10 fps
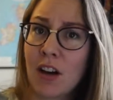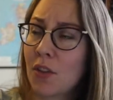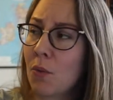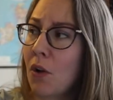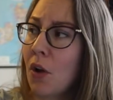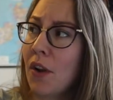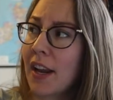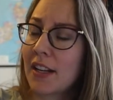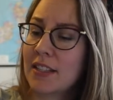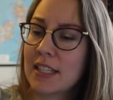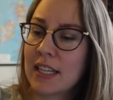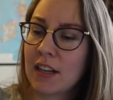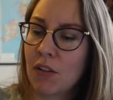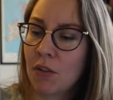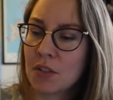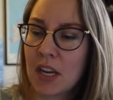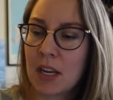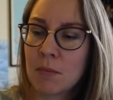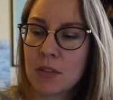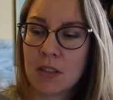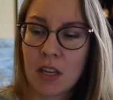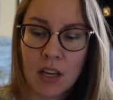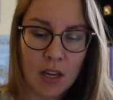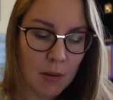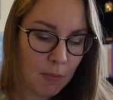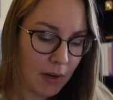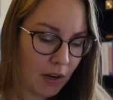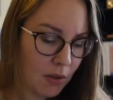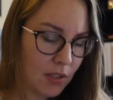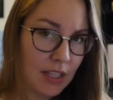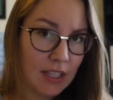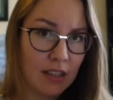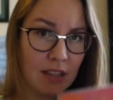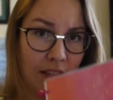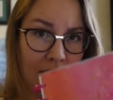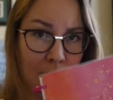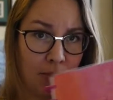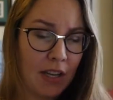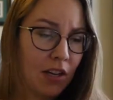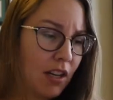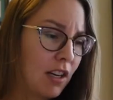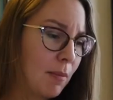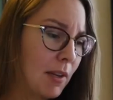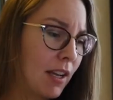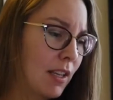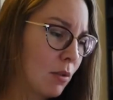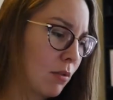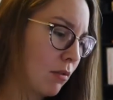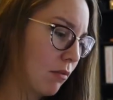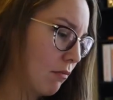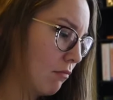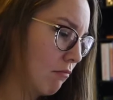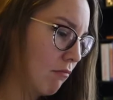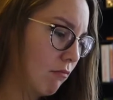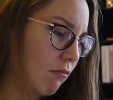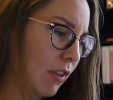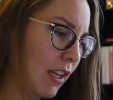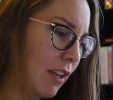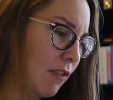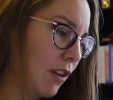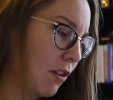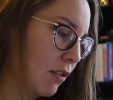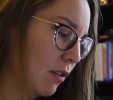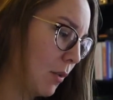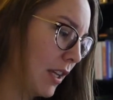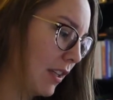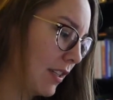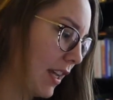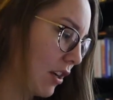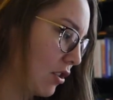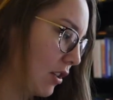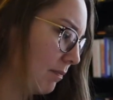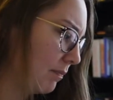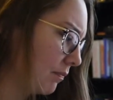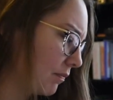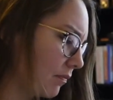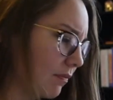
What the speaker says: it's on the wall and I can see it at all times. But I also like this planner here because, like, if you go to the weekly section,